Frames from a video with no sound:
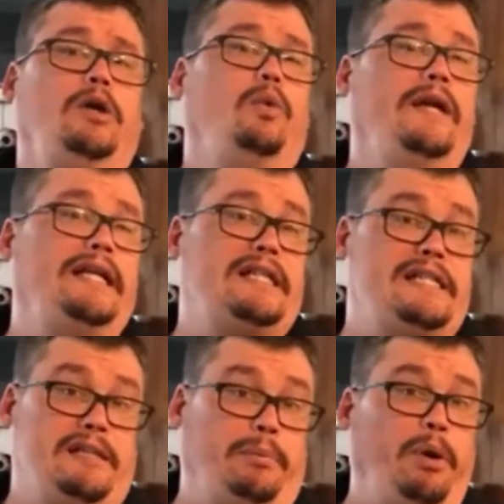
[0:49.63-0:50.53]
when it
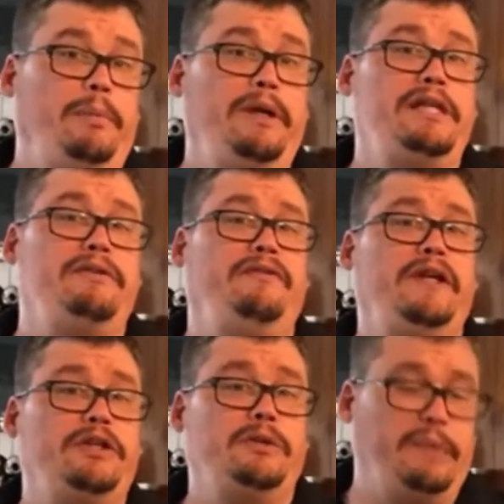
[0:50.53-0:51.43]
is appropriate to
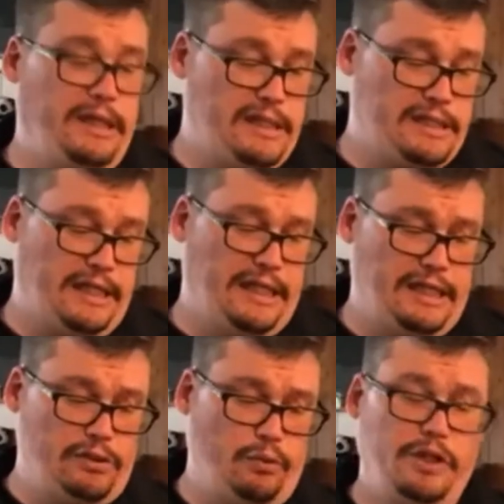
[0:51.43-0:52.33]
feed your bees
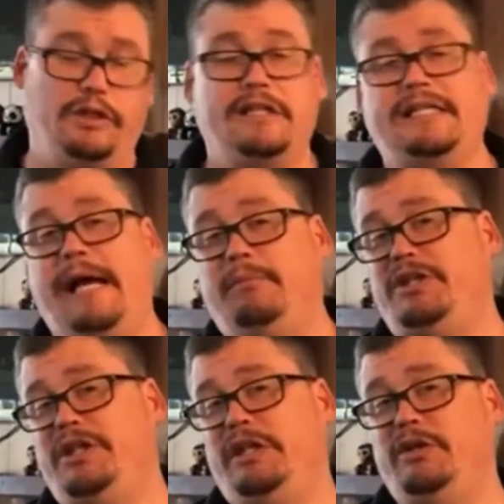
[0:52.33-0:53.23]
is when you're
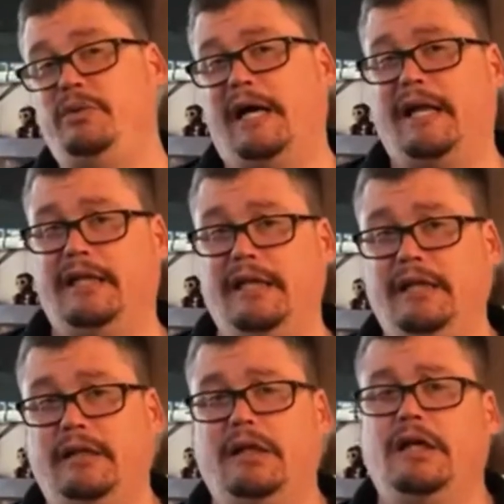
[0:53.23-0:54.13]
establishing a new
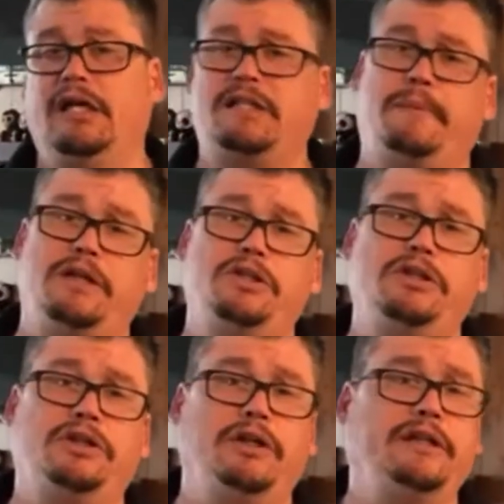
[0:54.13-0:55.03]
colony,
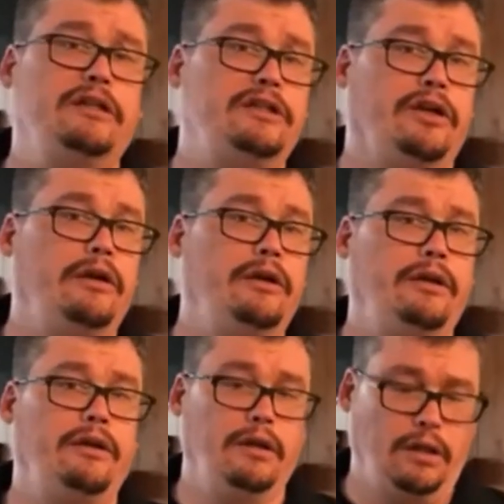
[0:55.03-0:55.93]
especially during the dearth,